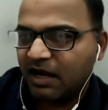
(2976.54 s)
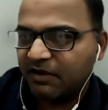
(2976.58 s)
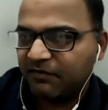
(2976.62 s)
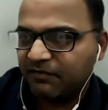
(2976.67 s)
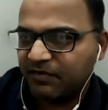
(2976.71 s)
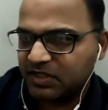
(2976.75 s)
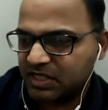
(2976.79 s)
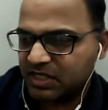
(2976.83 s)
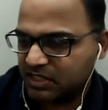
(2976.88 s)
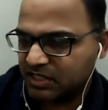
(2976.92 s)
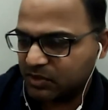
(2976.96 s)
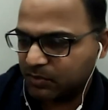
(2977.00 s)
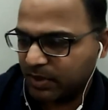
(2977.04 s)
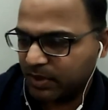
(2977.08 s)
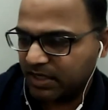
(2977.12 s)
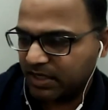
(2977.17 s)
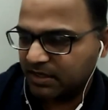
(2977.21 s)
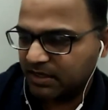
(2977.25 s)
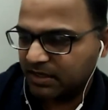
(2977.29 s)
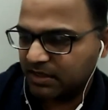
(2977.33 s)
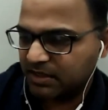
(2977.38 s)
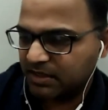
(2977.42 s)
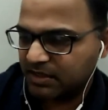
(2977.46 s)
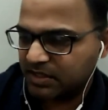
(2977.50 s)
Artificial
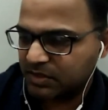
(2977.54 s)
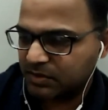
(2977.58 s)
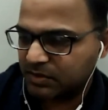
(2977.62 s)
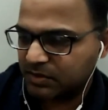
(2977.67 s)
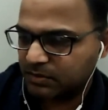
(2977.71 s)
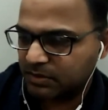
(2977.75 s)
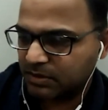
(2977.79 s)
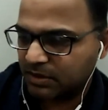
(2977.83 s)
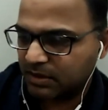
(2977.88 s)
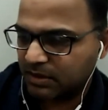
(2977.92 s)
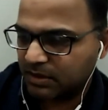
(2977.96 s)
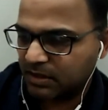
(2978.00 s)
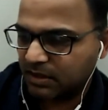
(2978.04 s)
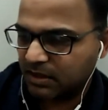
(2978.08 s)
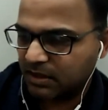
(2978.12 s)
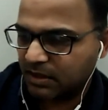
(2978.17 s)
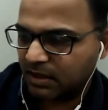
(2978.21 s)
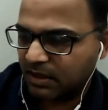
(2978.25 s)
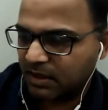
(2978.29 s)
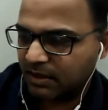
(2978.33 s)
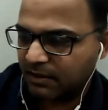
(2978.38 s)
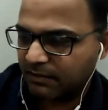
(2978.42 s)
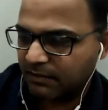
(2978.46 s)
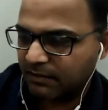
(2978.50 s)
sweetness
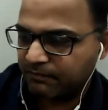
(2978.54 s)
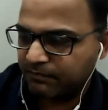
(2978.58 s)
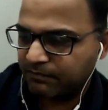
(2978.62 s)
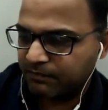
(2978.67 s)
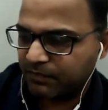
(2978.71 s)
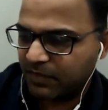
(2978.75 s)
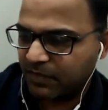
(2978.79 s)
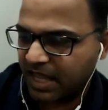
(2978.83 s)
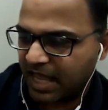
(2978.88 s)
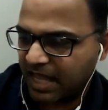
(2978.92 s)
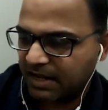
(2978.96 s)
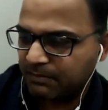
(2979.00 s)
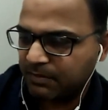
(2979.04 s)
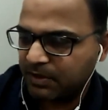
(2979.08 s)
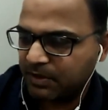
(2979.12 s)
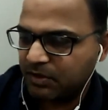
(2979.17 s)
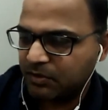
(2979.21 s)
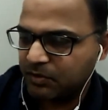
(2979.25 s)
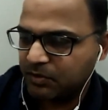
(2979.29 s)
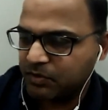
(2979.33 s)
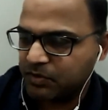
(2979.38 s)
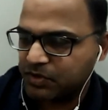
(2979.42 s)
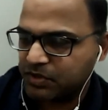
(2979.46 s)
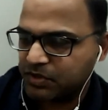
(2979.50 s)
um, can be
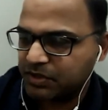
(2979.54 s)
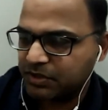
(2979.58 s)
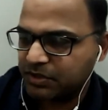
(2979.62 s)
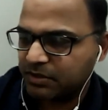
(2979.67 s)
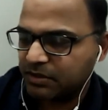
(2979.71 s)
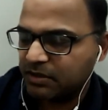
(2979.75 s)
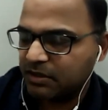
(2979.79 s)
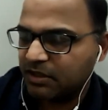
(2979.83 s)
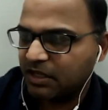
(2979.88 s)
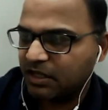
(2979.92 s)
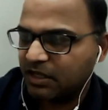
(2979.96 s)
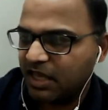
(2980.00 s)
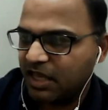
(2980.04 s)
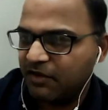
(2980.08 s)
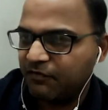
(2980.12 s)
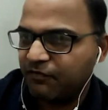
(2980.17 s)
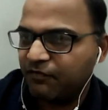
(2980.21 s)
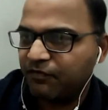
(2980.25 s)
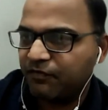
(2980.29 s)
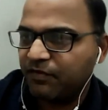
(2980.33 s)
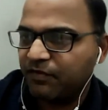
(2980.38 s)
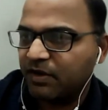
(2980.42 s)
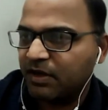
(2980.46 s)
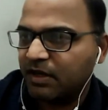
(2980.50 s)
used
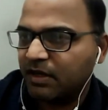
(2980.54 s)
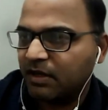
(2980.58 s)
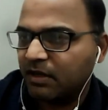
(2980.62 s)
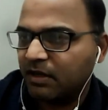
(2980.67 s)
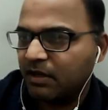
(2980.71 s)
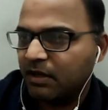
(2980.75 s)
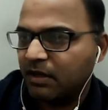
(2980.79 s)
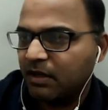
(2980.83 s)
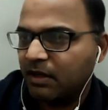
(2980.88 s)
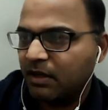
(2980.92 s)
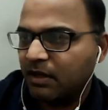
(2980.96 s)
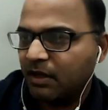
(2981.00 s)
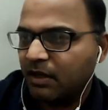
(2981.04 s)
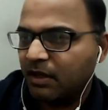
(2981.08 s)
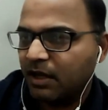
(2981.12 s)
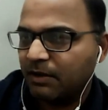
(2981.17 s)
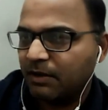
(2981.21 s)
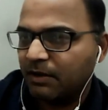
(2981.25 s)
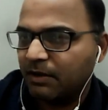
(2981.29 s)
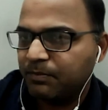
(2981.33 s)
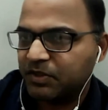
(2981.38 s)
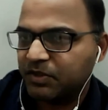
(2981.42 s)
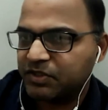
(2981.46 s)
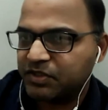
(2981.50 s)
if
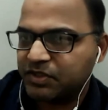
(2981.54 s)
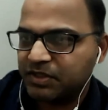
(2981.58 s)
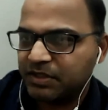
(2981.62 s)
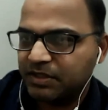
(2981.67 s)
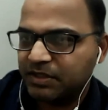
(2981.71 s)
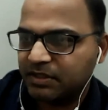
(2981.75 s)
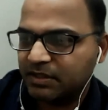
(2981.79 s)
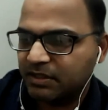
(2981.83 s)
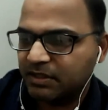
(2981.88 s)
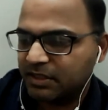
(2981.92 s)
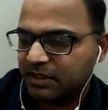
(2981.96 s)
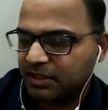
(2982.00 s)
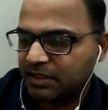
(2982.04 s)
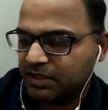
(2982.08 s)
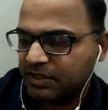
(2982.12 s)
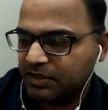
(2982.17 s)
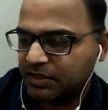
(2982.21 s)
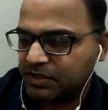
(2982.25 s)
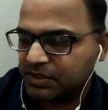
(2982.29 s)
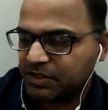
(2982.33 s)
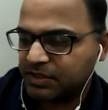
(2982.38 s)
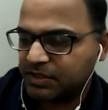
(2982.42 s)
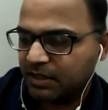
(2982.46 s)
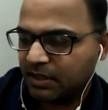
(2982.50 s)
a person
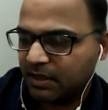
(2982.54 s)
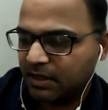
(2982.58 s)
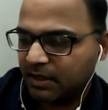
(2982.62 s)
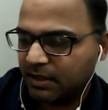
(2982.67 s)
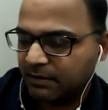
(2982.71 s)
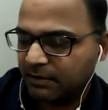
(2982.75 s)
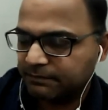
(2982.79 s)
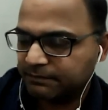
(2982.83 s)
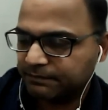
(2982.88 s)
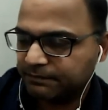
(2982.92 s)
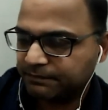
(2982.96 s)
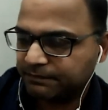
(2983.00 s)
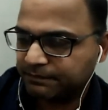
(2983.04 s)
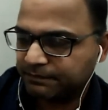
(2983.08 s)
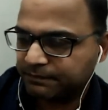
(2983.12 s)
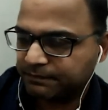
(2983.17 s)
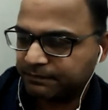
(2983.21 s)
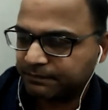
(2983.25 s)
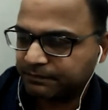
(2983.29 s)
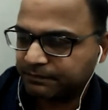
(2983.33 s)
is, uh,